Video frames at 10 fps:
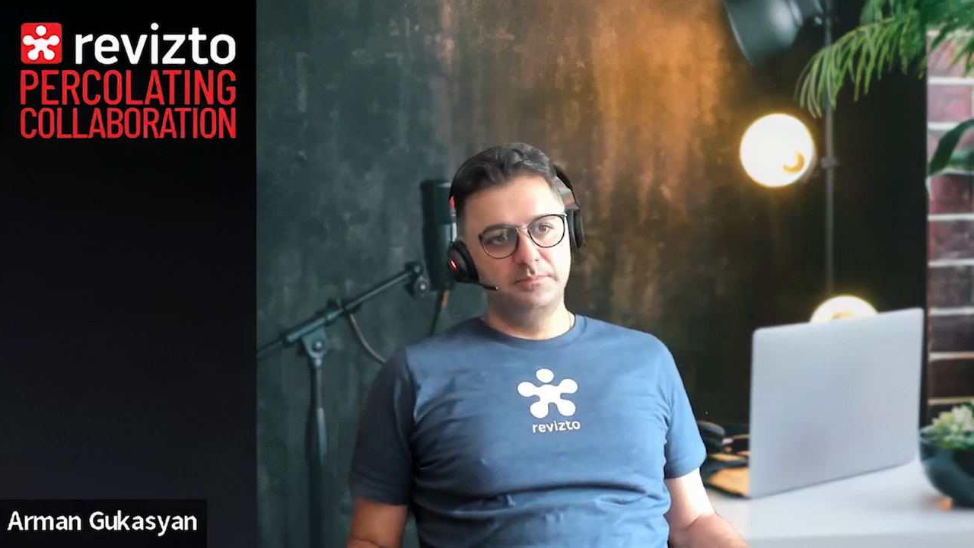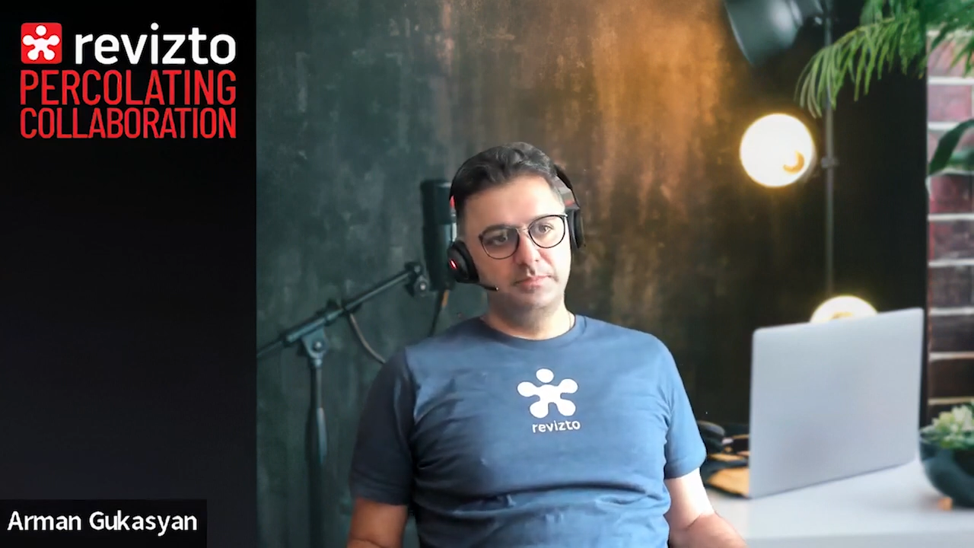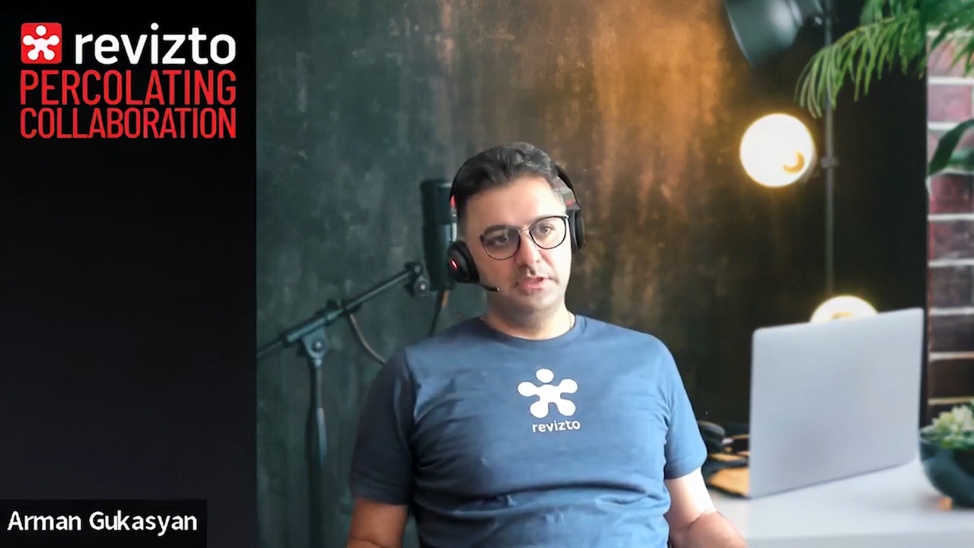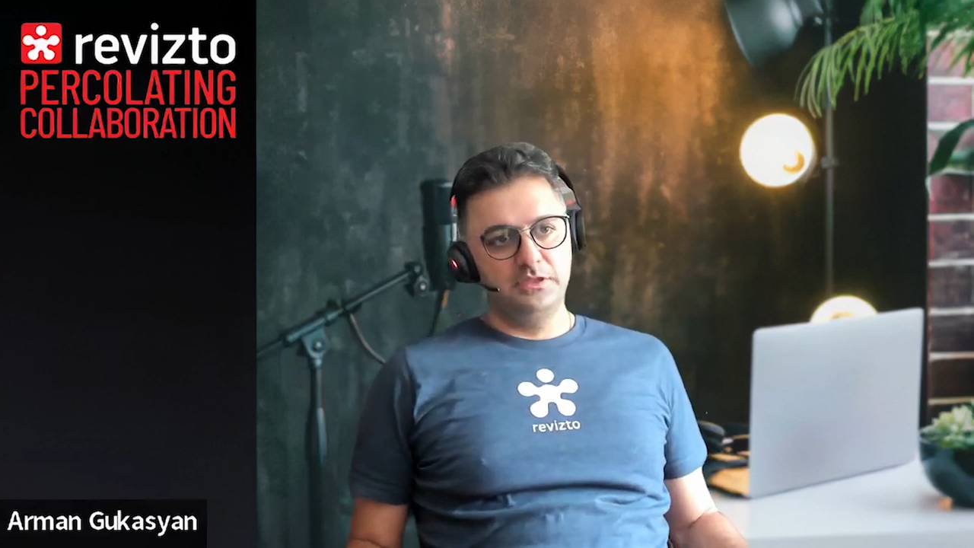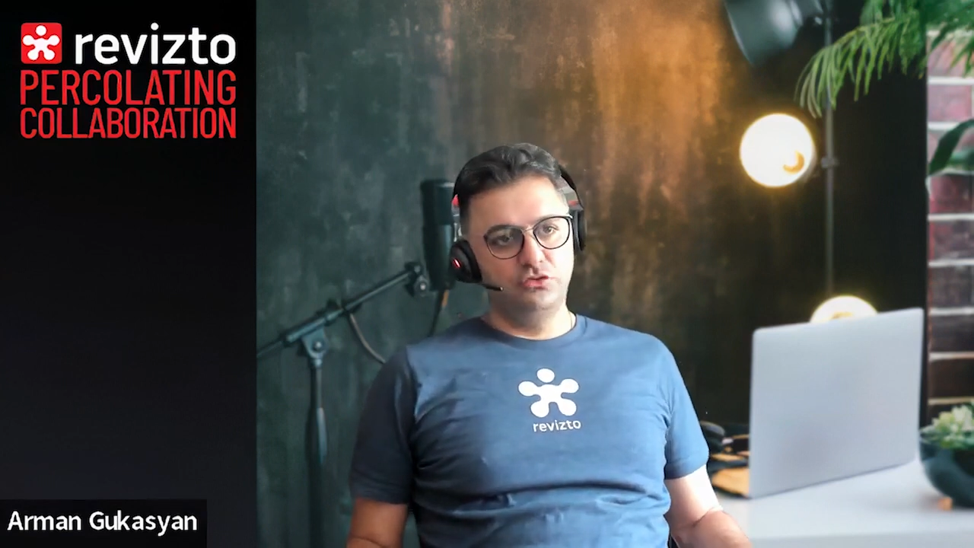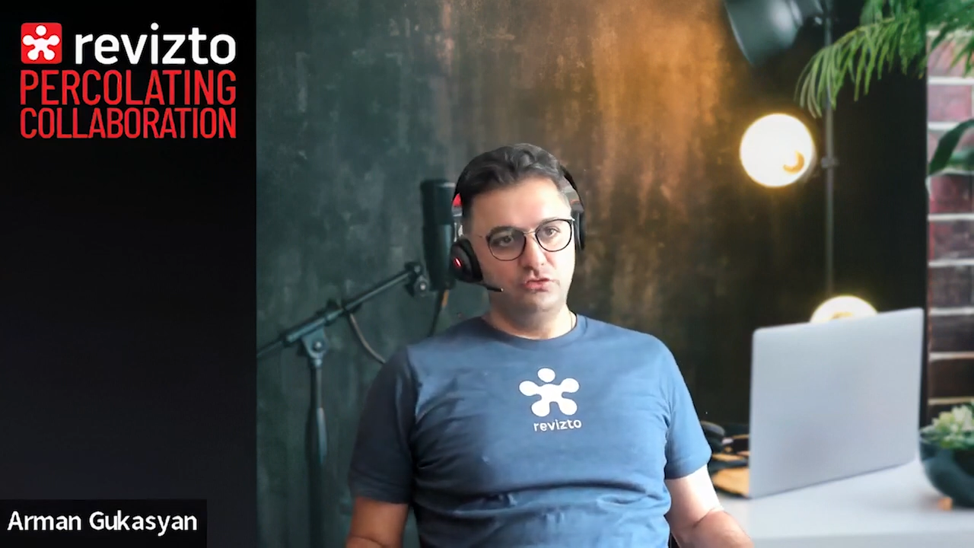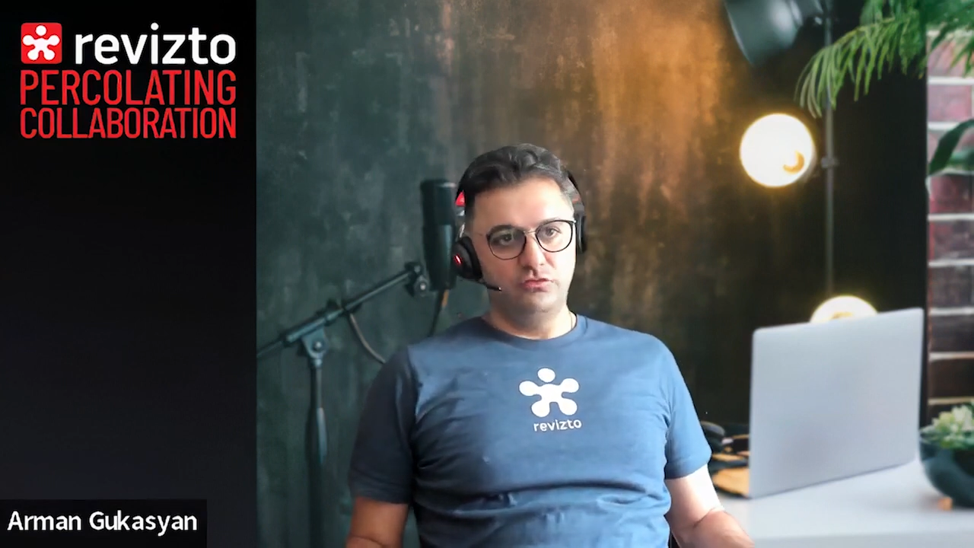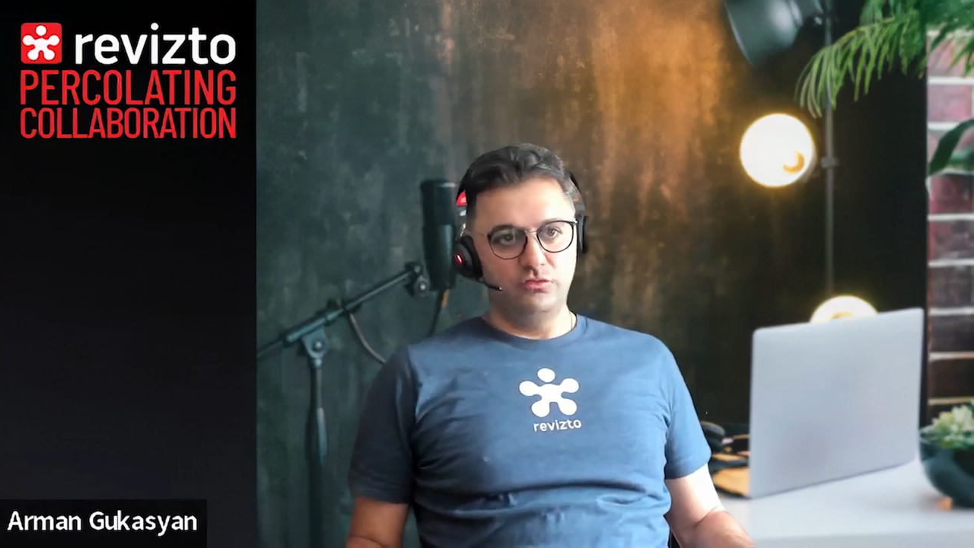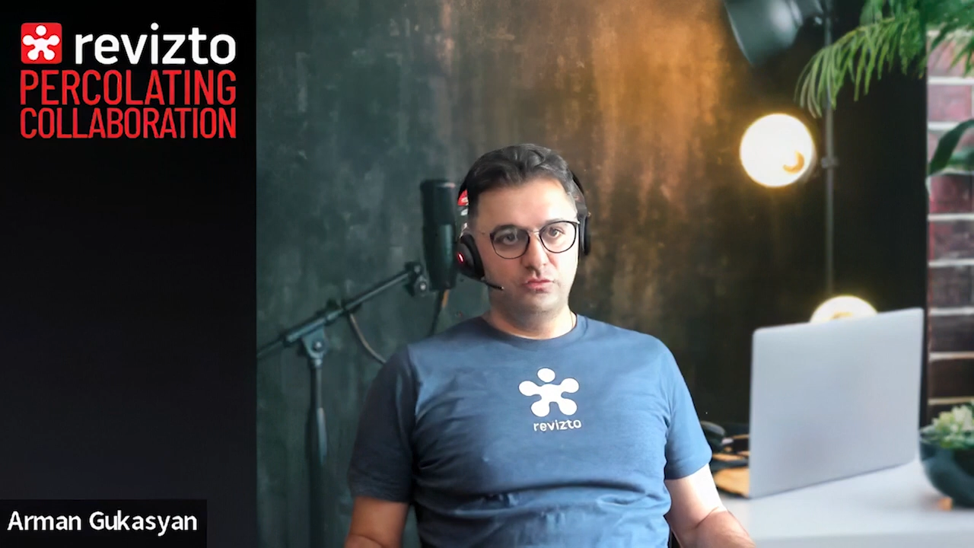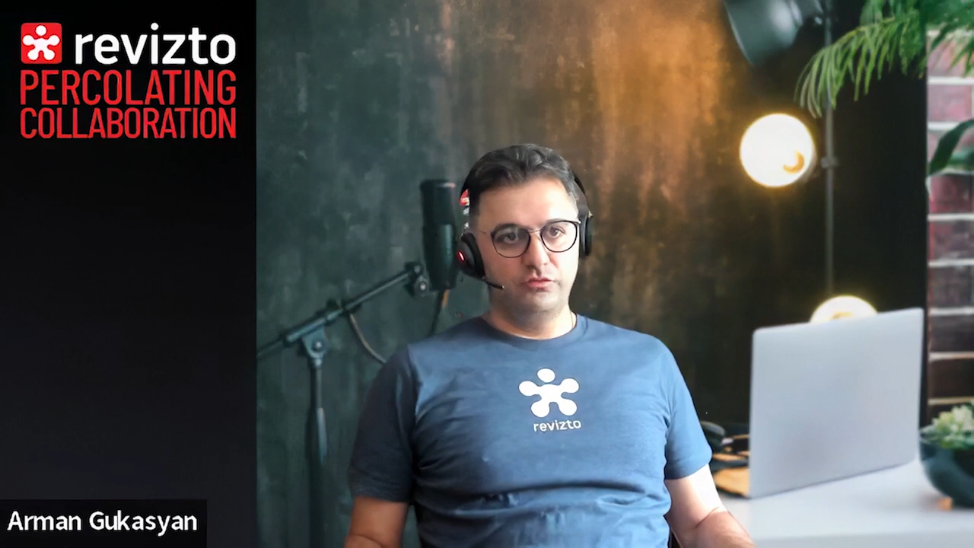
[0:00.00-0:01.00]
be
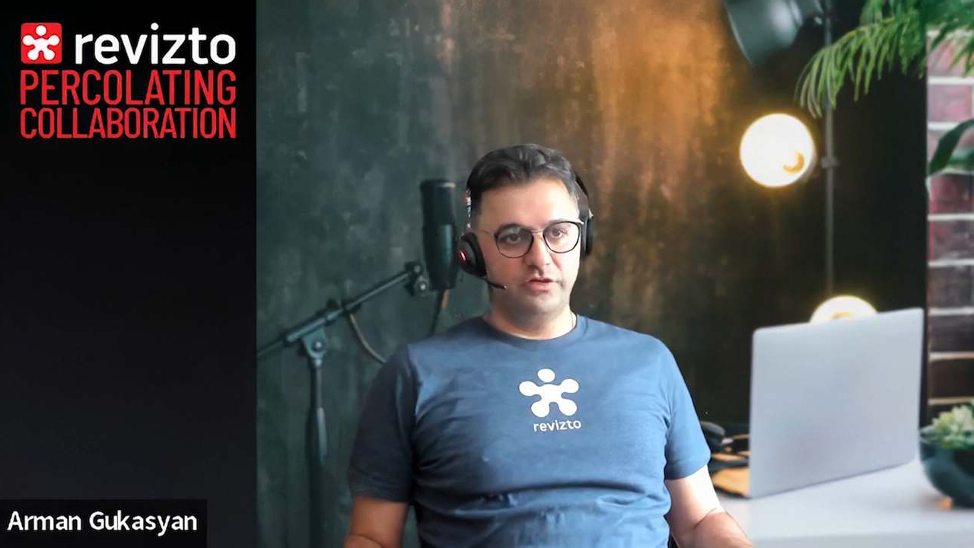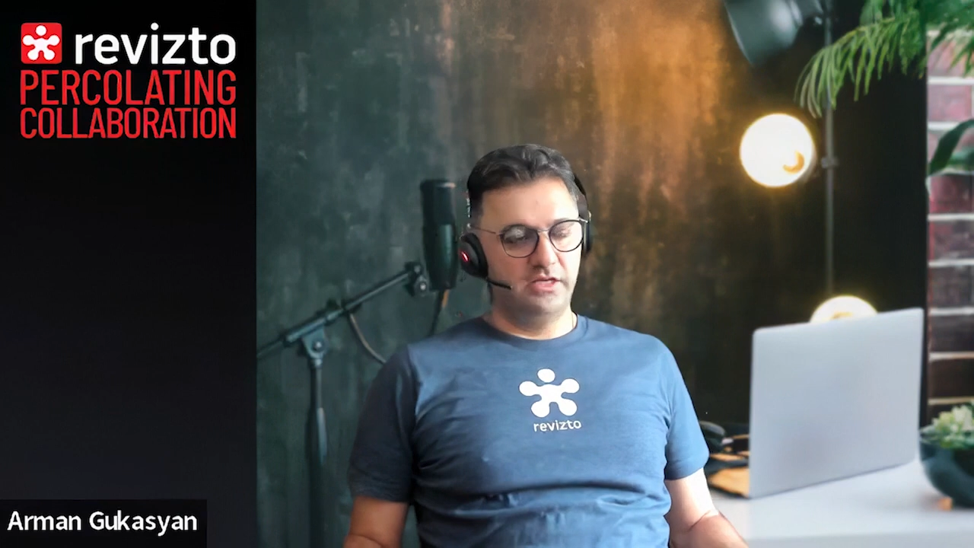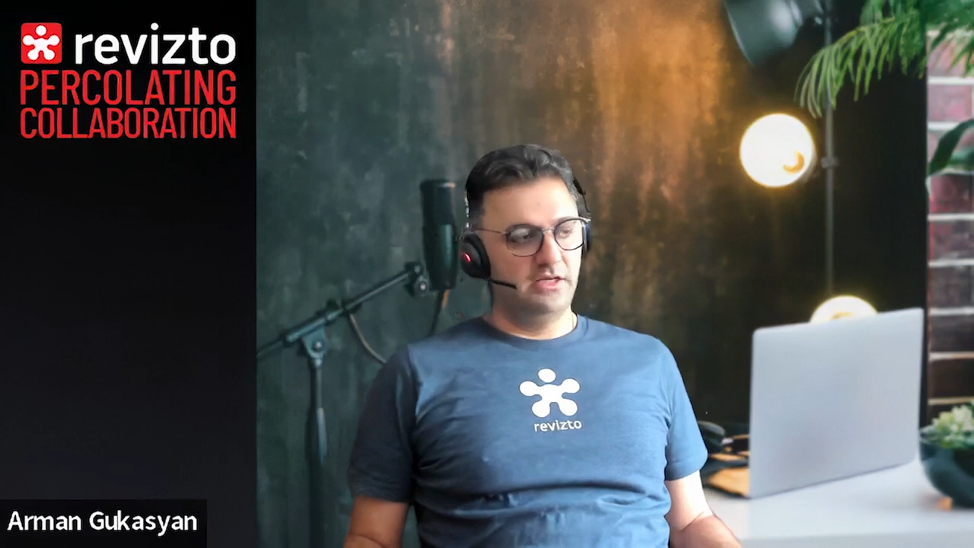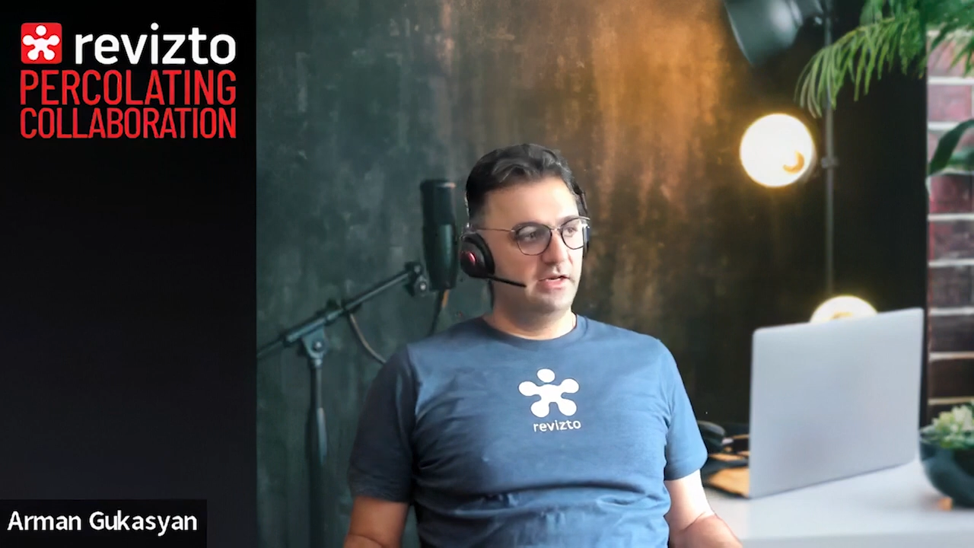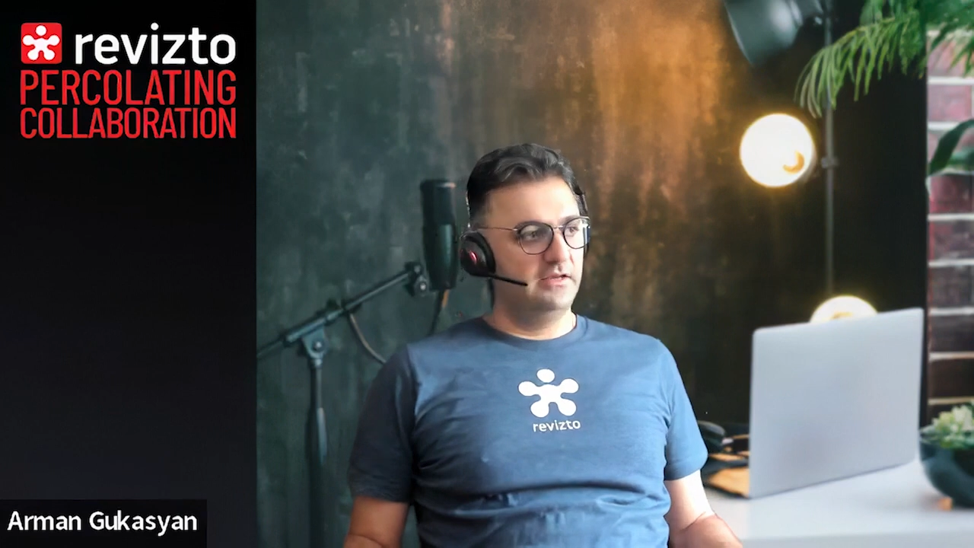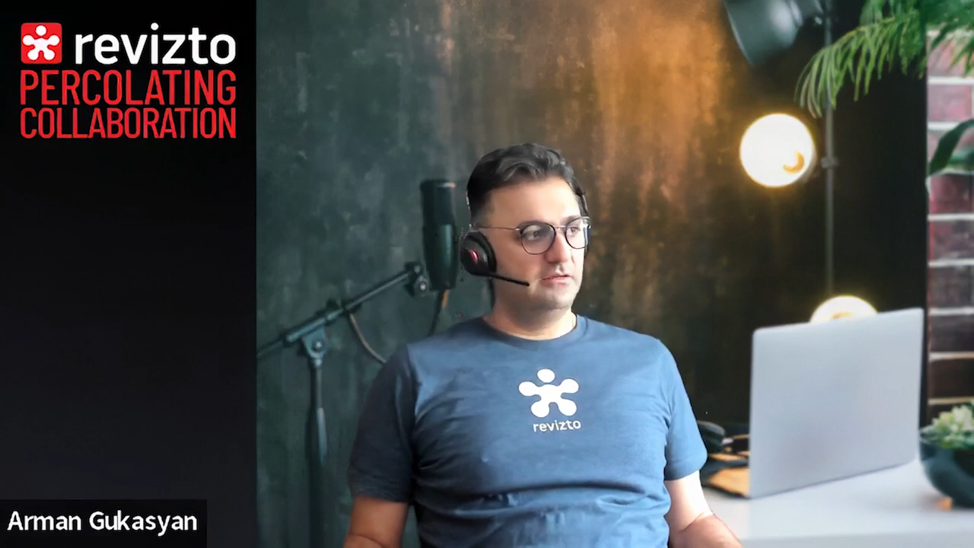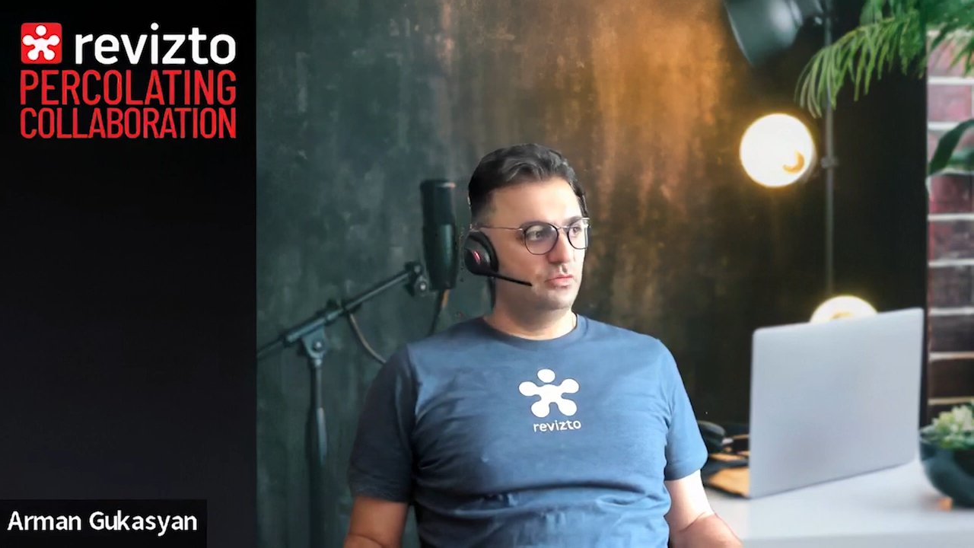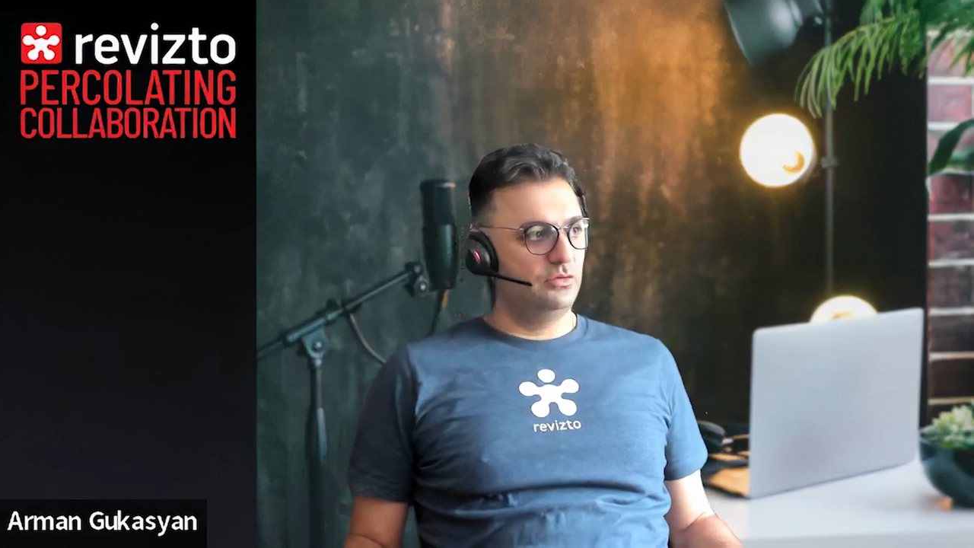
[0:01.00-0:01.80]
useful for AI